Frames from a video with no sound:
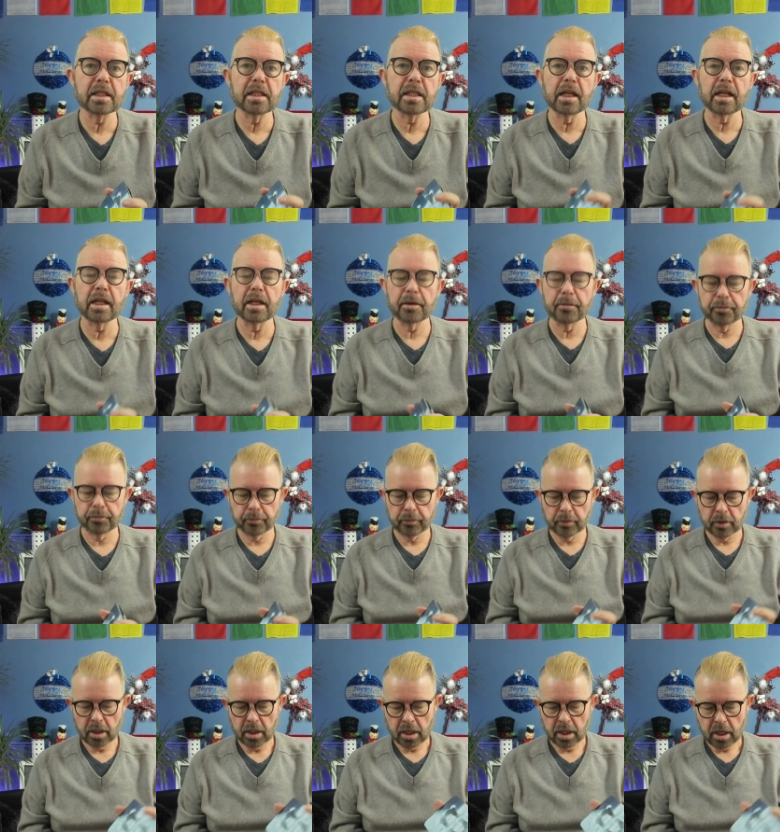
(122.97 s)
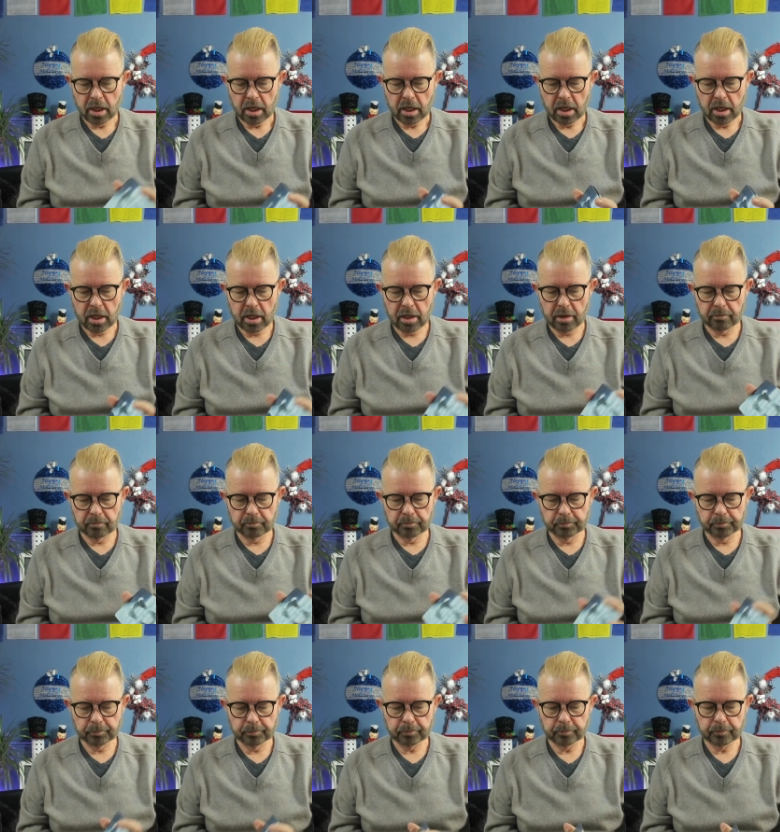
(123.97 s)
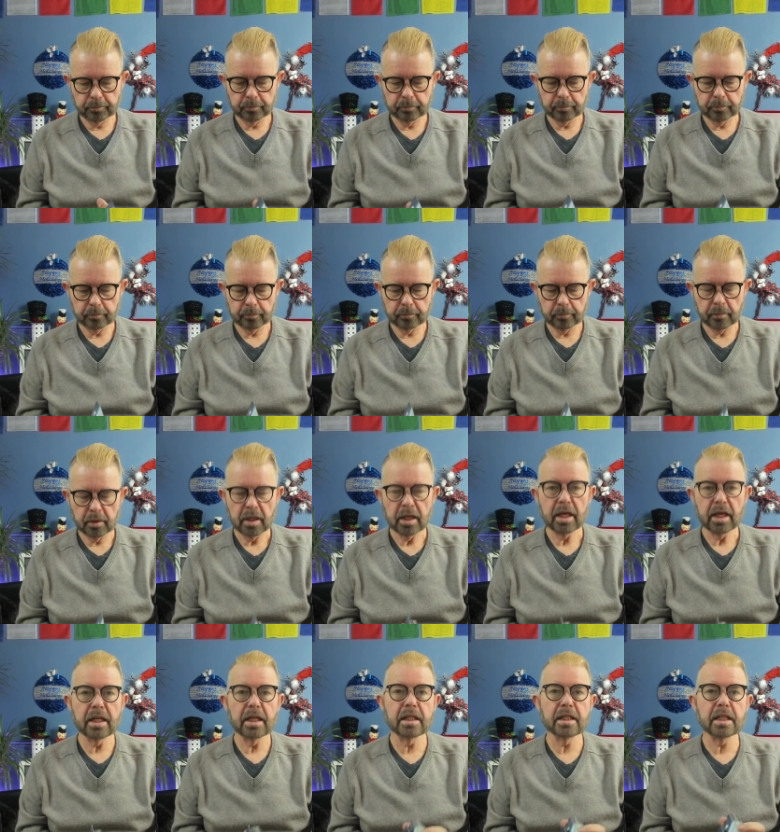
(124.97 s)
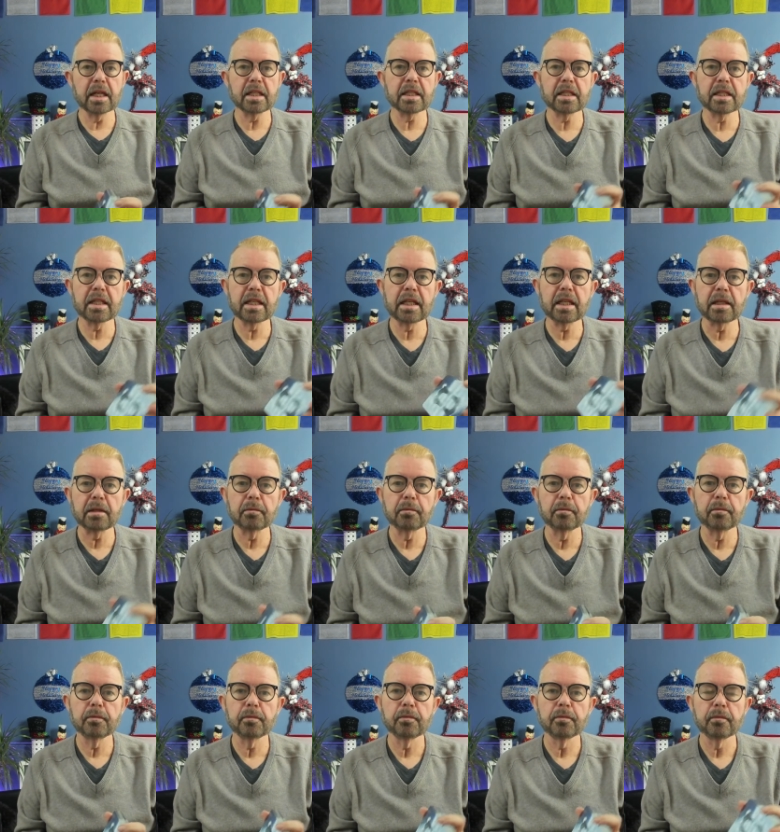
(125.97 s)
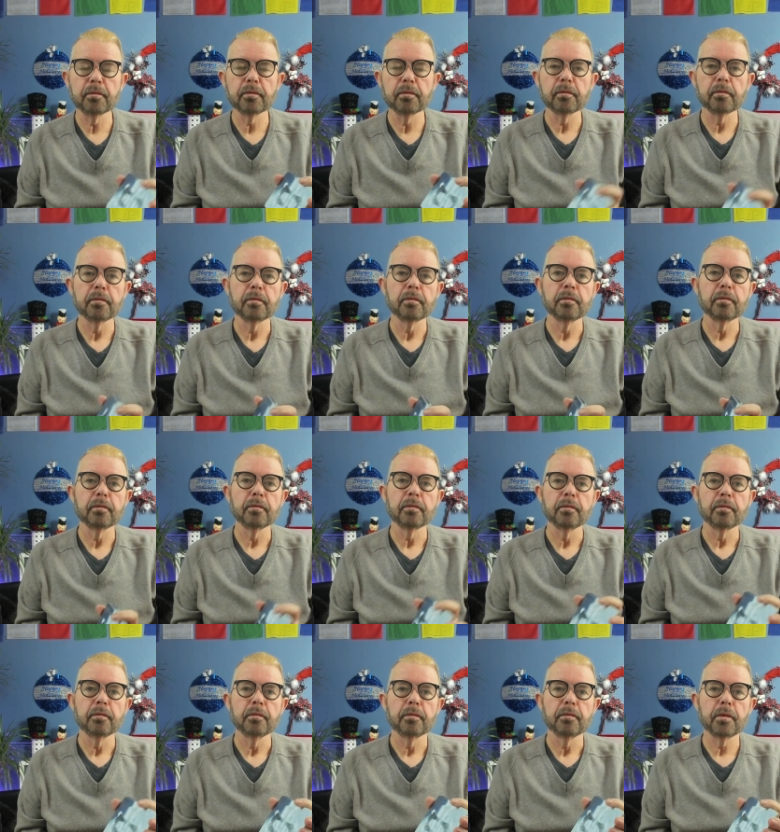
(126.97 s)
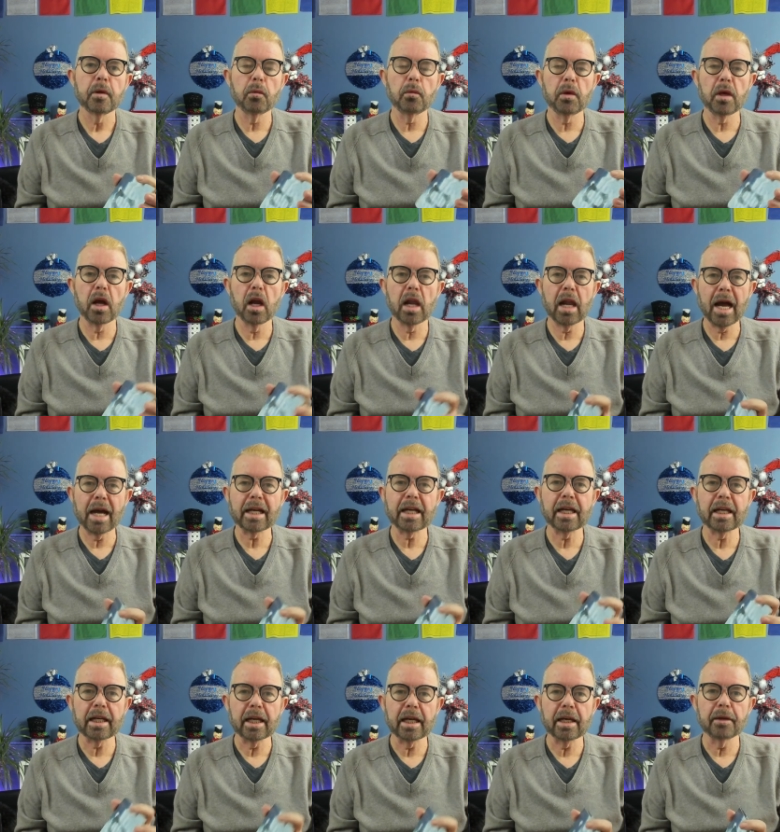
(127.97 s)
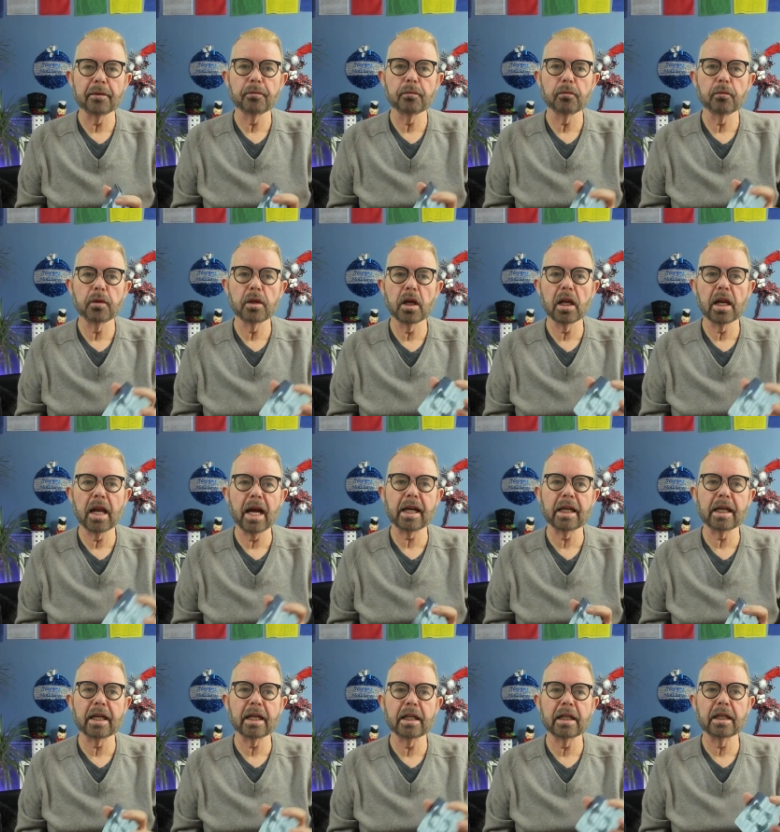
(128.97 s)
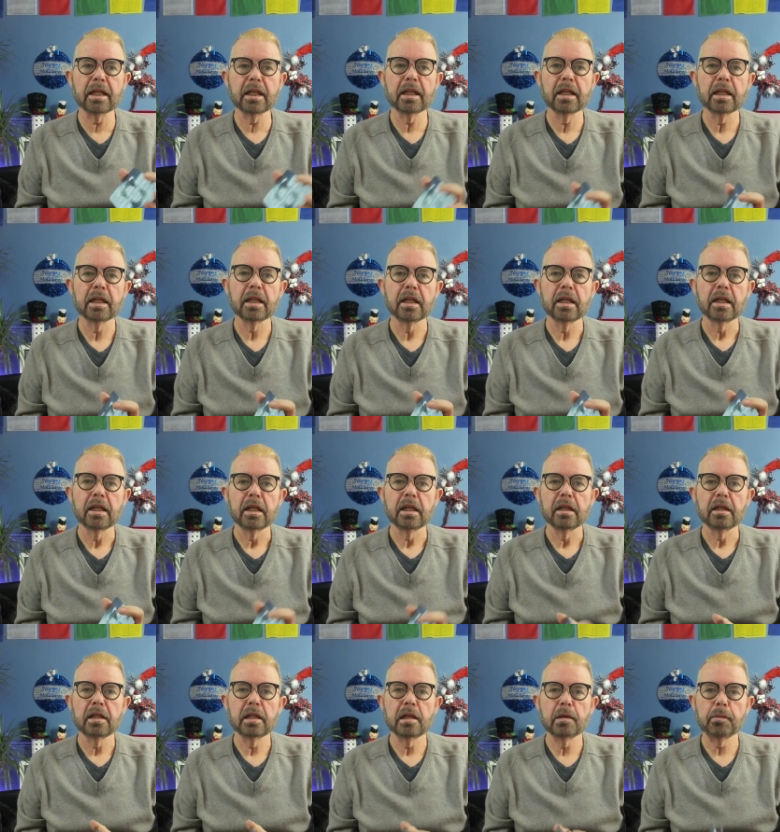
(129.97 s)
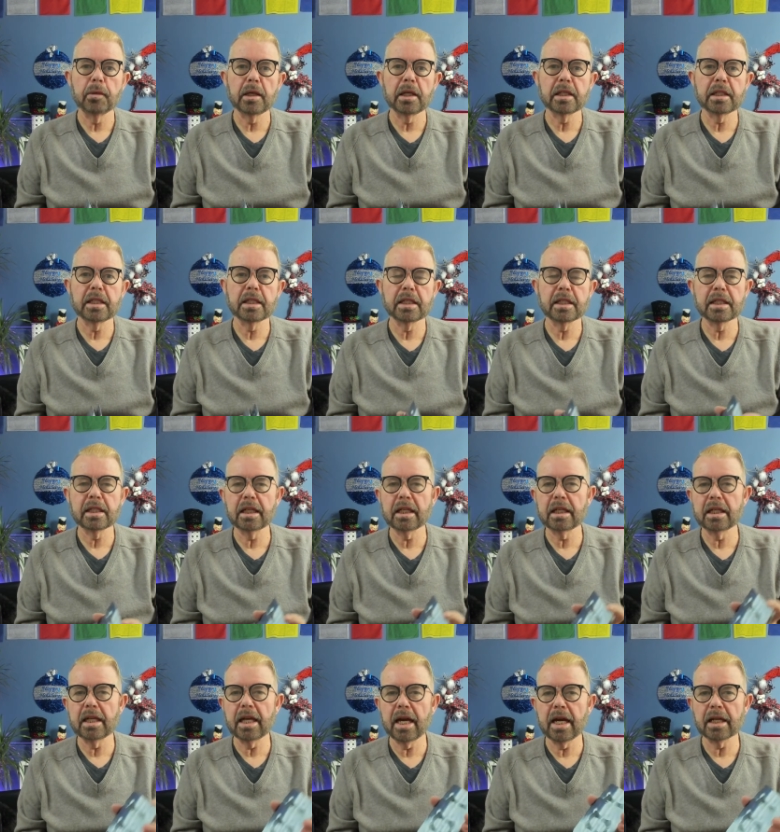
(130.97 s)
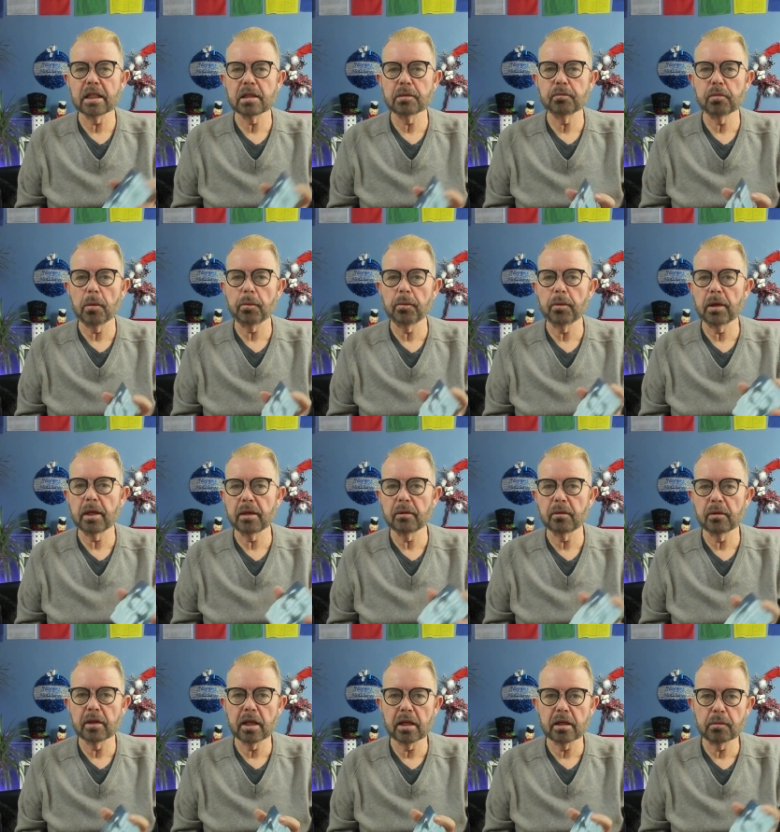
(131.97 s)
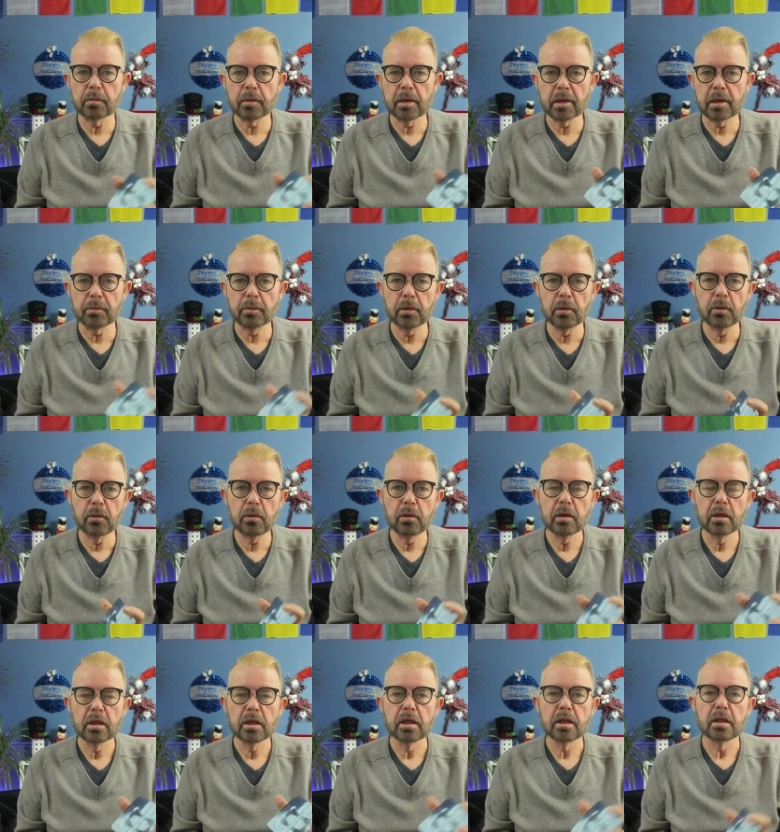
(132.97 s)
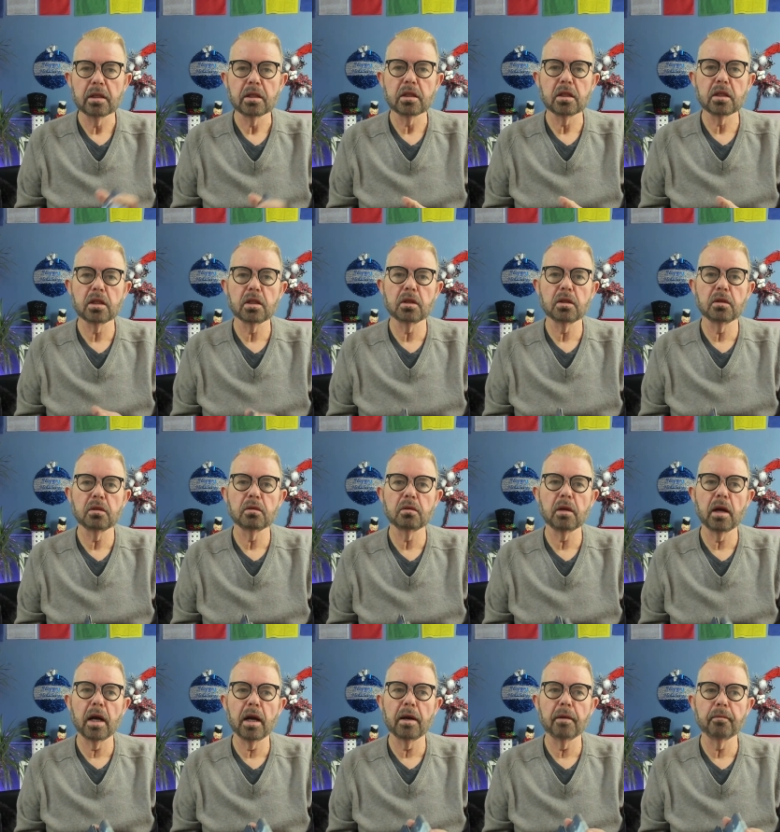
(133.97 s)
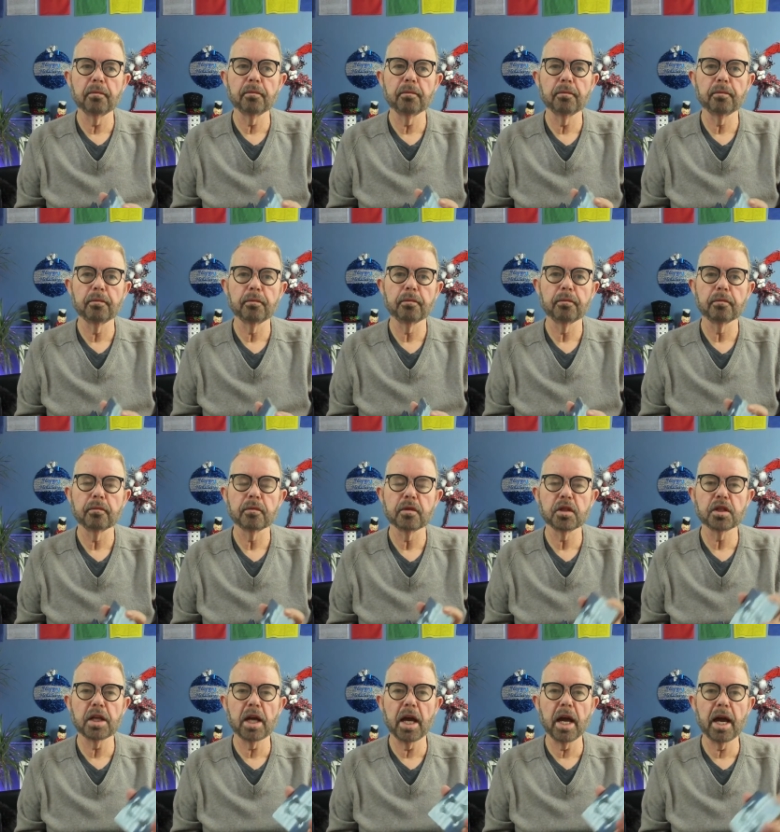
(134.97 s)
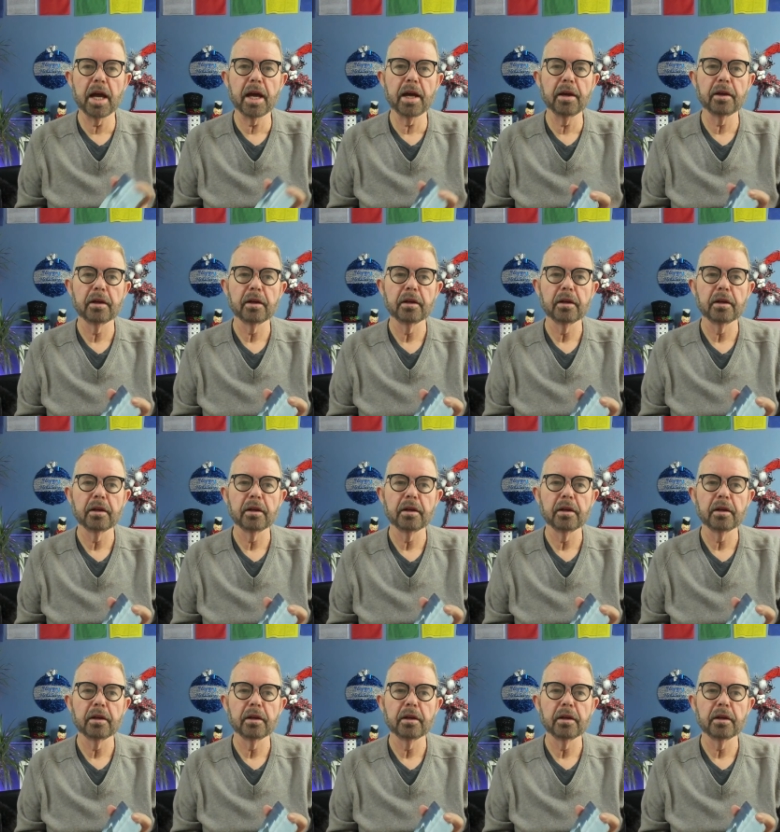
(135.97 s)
sung it. Um, and it does seem that we are lacking it. We are lacking the ability to connect properly with other people, to um, share.